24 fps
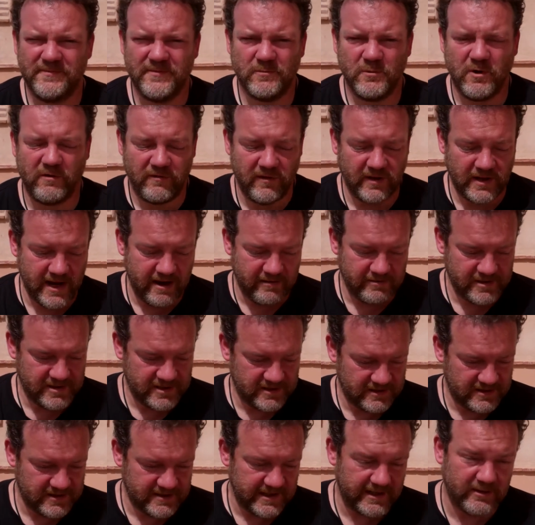We've
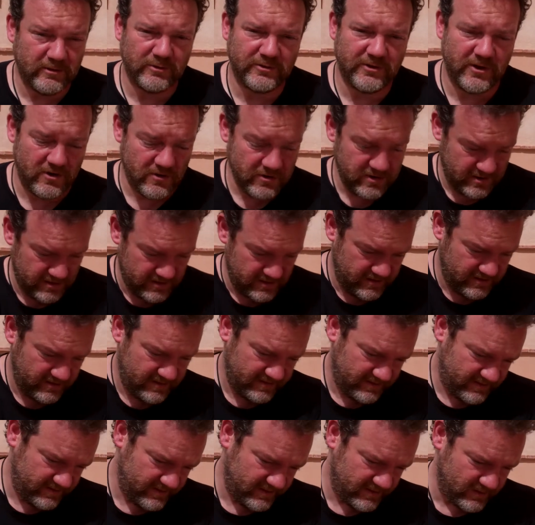inherited this little dog
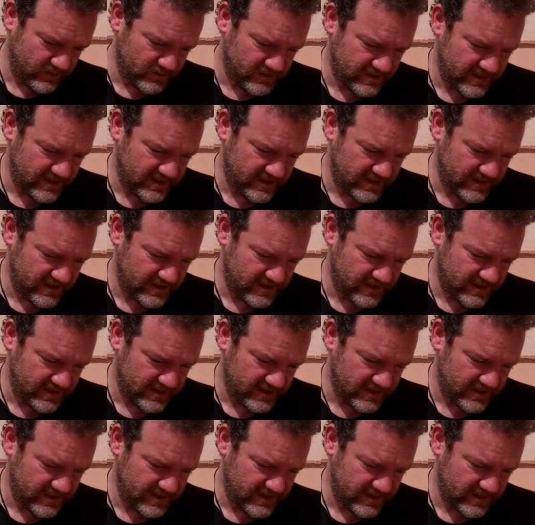called